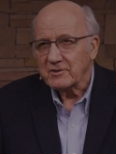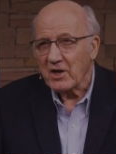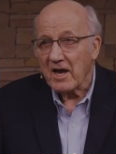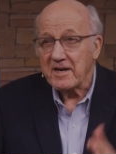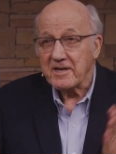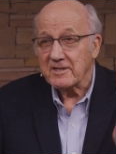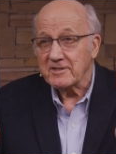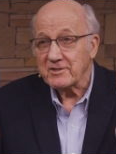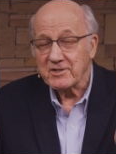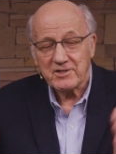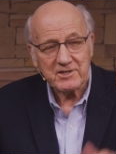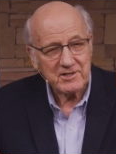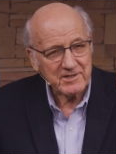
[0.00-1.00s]
John
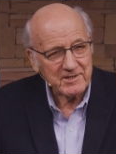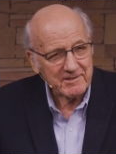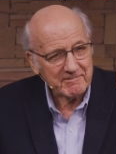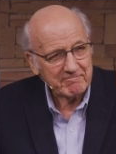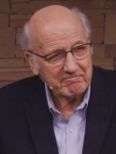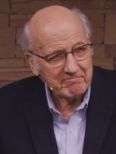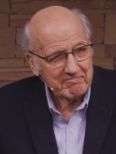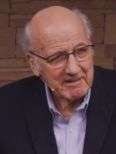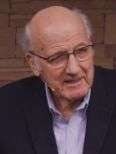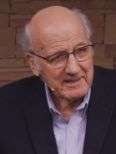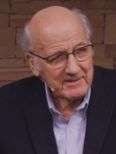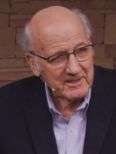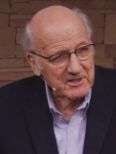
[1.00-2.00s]
ends
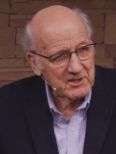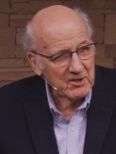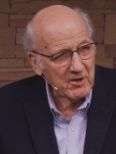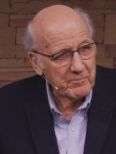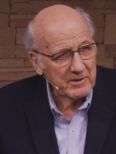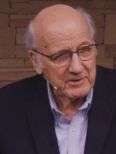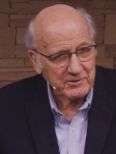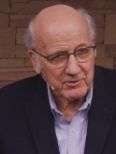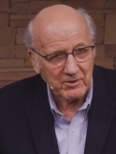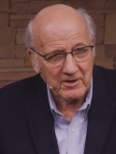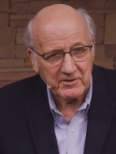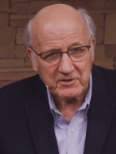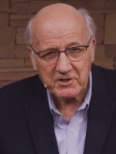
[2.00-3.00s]
this little
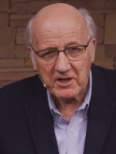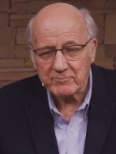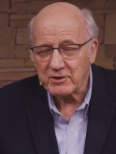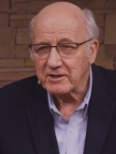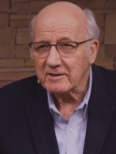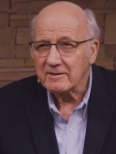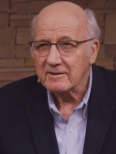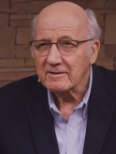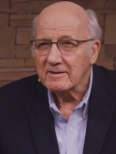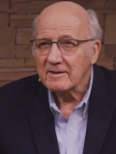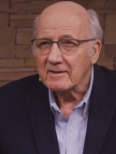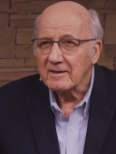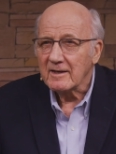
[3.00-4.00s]
epistle on the subject
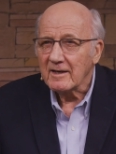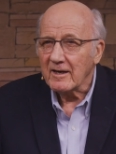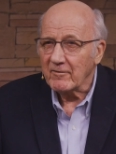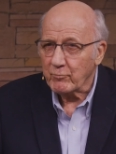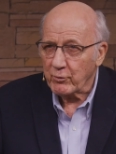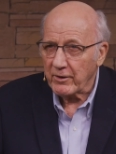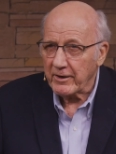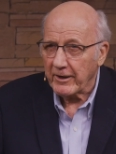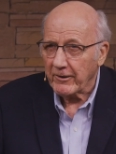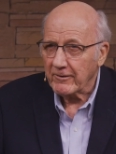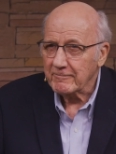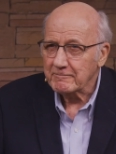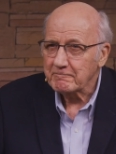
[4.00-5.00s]
of
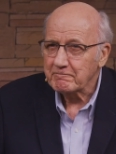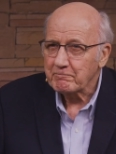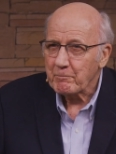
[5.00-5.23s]
prayer.